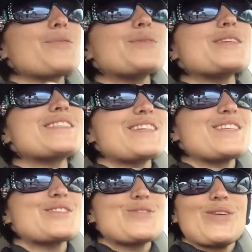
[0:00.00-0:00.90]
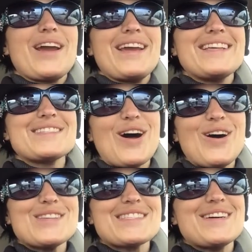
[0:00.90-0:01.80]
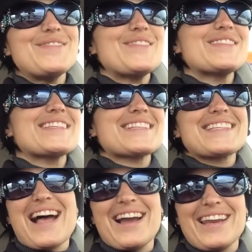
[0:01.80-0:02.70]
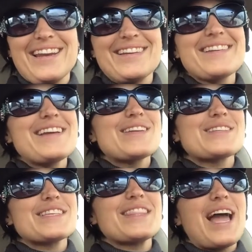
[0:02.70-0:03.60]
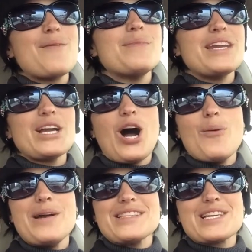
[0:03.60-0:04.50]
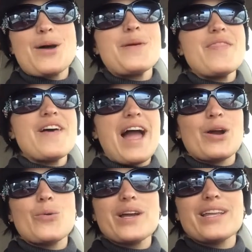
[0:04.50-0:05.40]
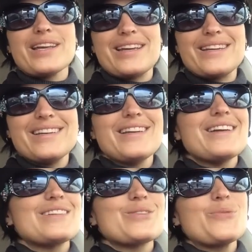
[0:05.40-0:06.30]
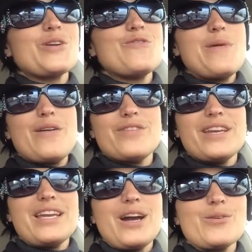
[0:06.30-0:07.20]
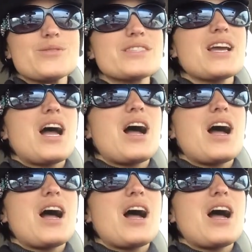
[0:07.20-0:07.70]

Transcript: It was just great. It's awesome. It was exciting to see that many comments coming that quickly to one of my videos